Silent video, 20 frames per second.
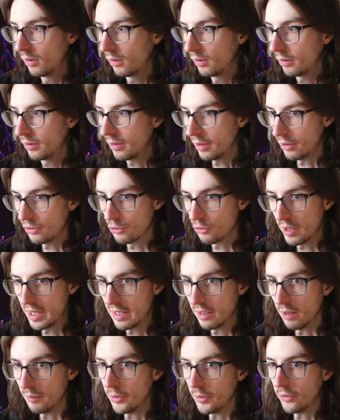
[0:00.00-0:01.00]
the
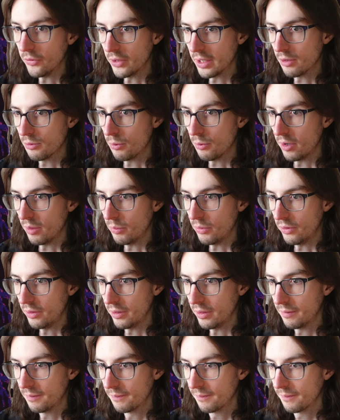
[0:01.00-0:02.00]
training dummy only has one
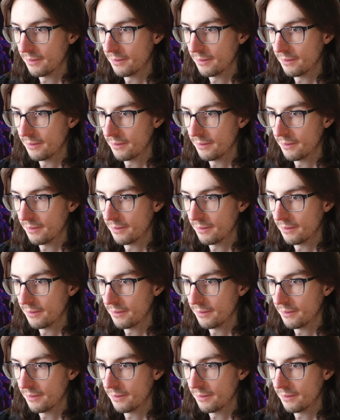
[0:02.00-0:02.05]
ability.